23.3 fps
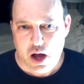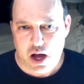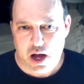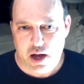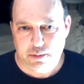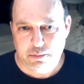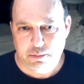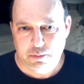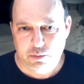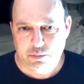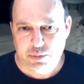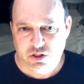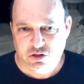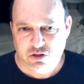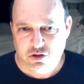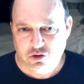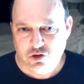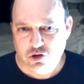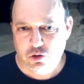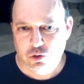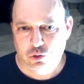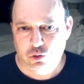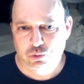Uh, but
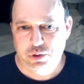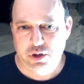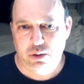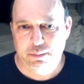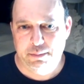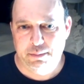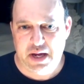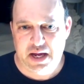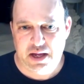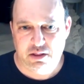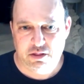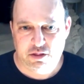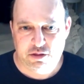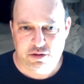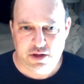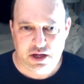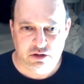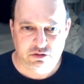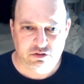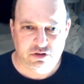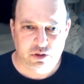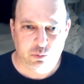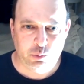the two real main
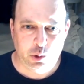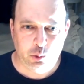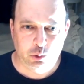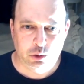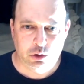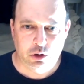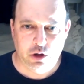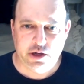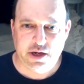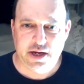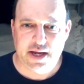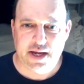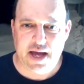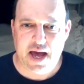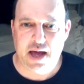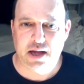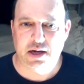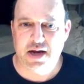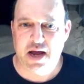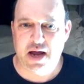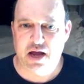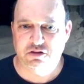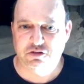things that we were looking
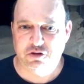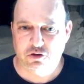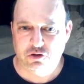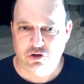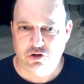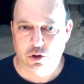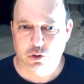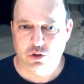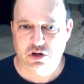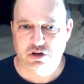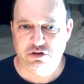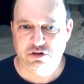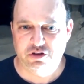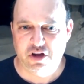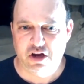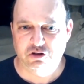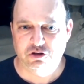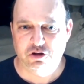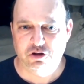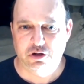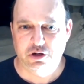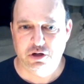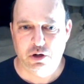at in asset
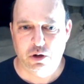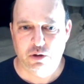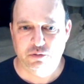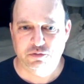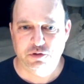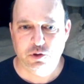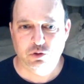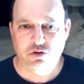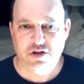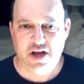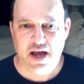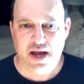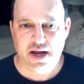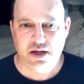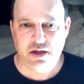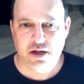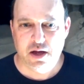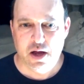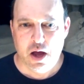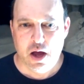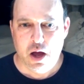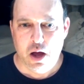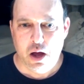tokenization, you know, if you
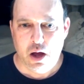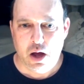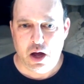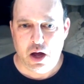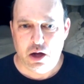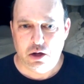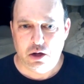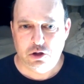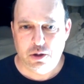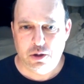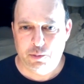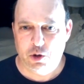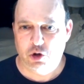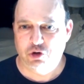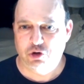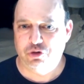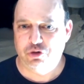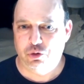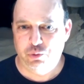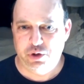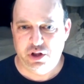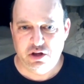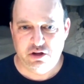take uh,
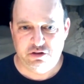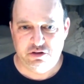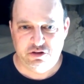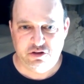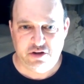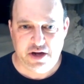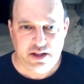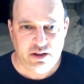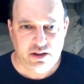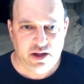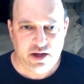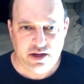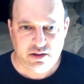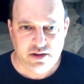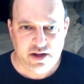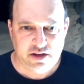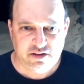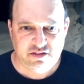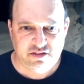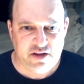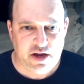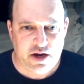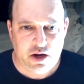commercial real estate, like
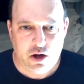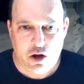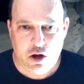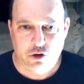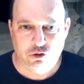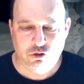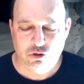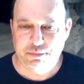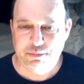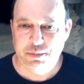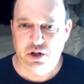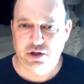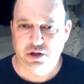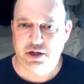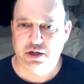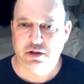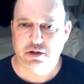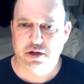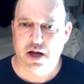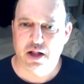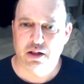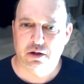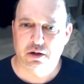let's say a one hundred
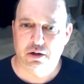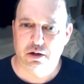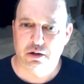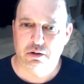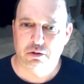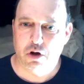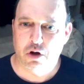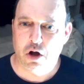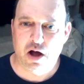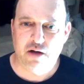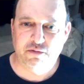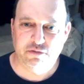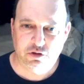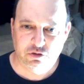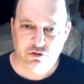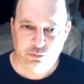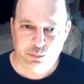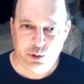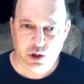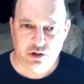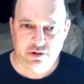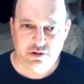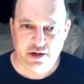million dollars
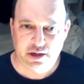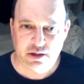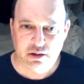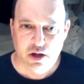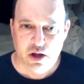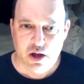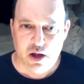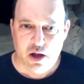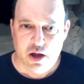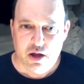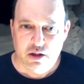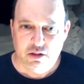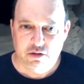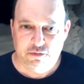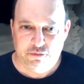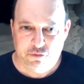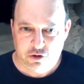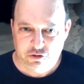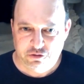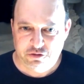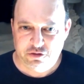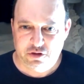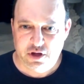office building, the
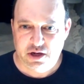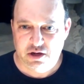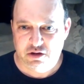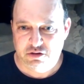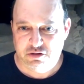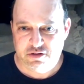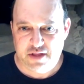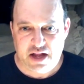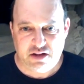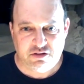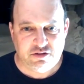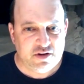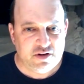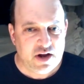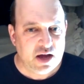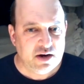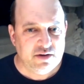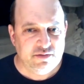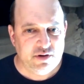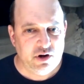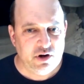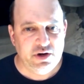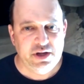first thing is that's
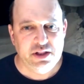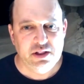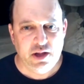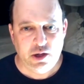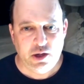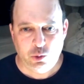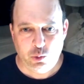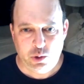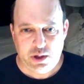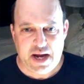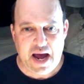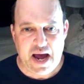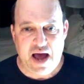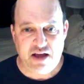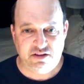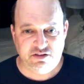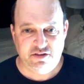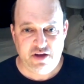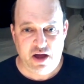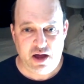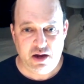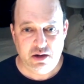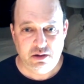not a very liquid
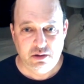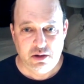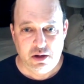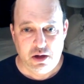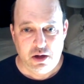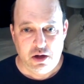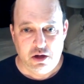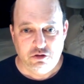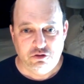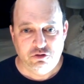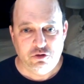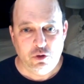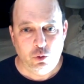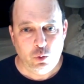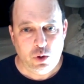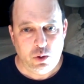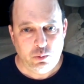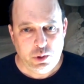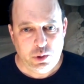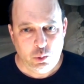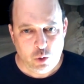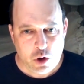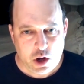asset. So
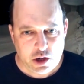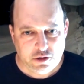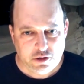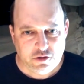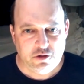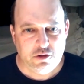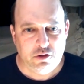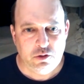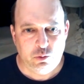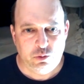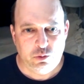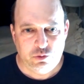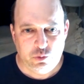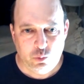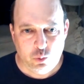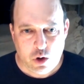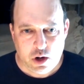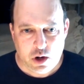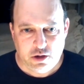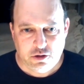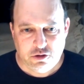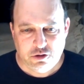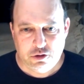what we wanted to do is we
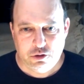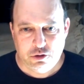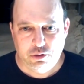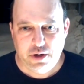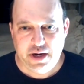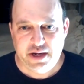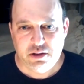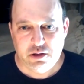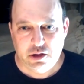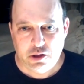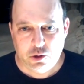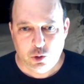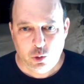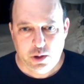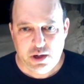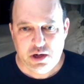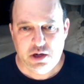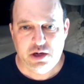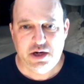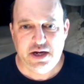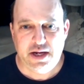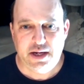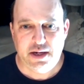wanted to create
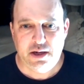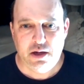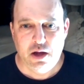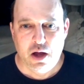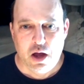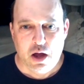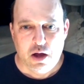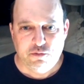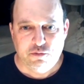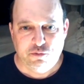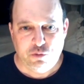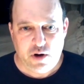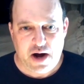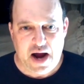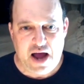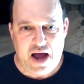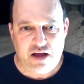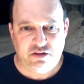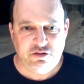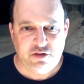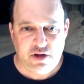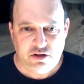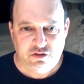liquidity for
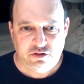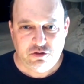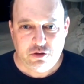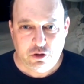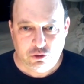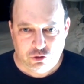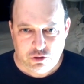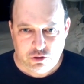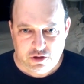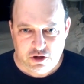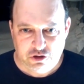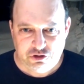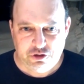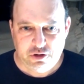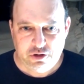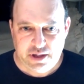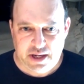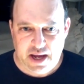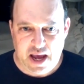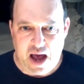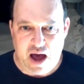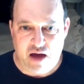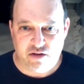assets that
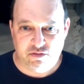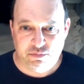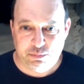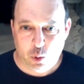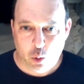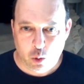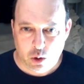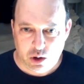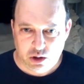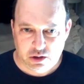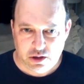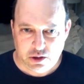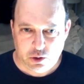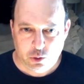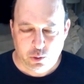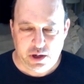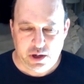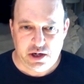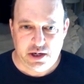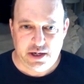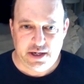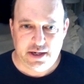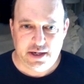traditionally have poor
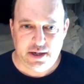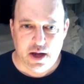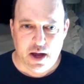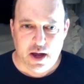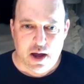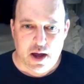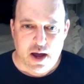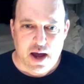liquidity.